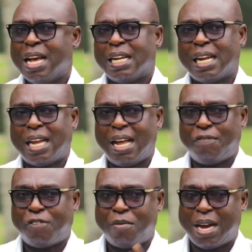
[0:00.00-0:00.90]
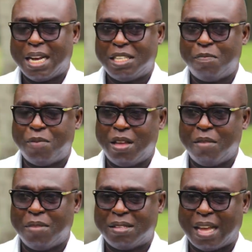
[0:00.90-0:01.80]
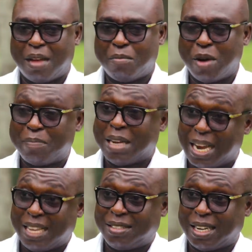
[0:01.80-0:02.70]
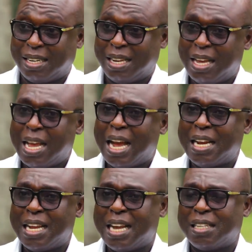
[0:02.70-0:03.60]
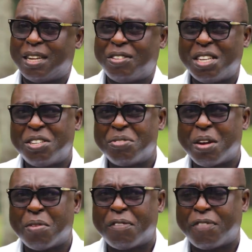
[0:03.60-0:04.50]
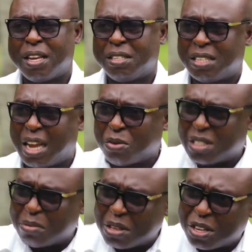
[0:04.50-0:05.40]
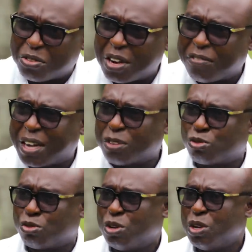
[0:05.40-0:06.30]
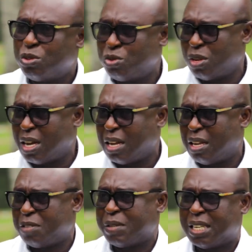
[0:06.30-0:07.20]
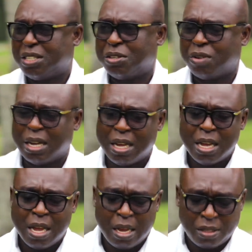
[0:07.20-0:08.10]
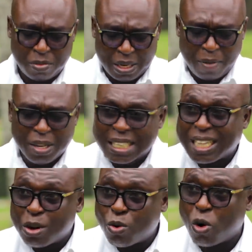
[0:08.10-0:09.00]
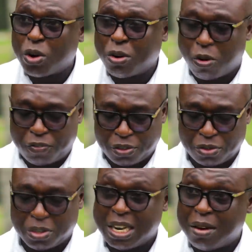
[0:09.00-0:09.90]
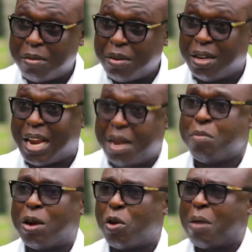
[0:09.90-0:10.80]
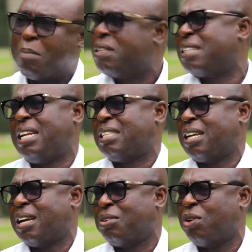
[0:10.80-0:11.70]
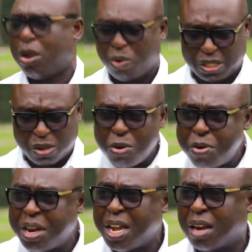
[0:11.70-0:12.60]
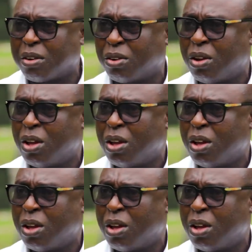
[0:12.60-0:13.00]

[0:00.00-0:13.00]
Na na former IGP Mr. Muhammad Alassan and the Director General Welfare. Nti na I was me de tire fa no so to Inspector General. Ti me de letter no call ni office no. Na ni mo anoma me tell letter na no. Ano je already ya no.